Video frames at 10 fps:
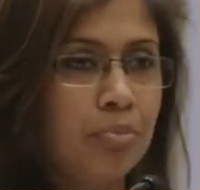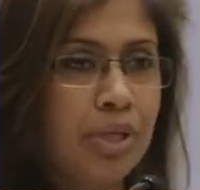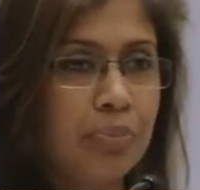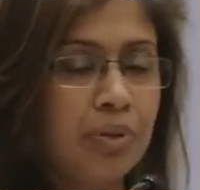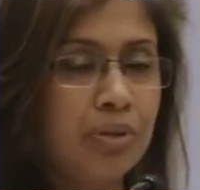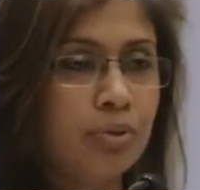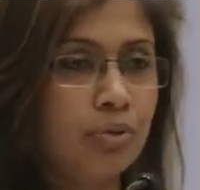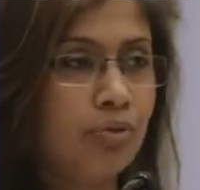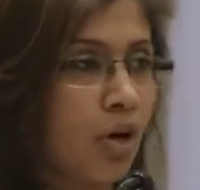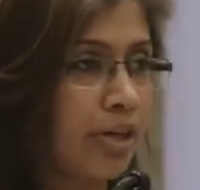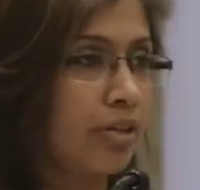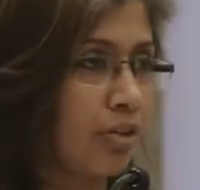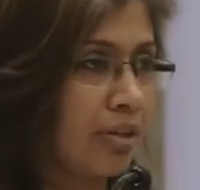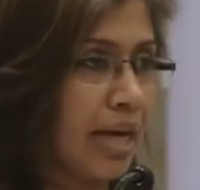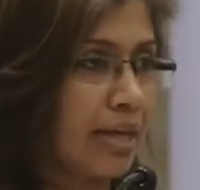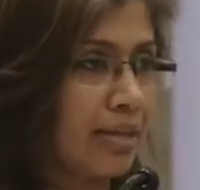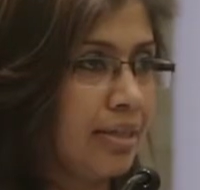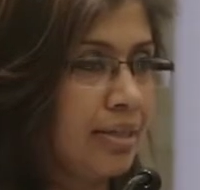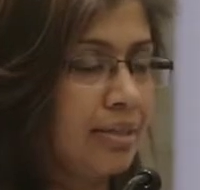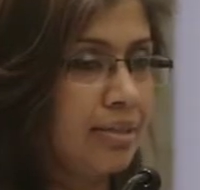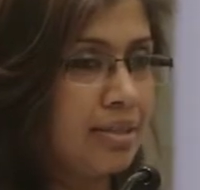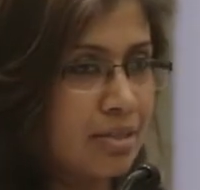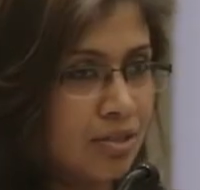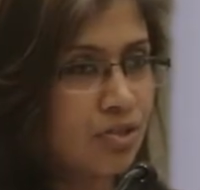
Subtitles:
people who've got it all right. This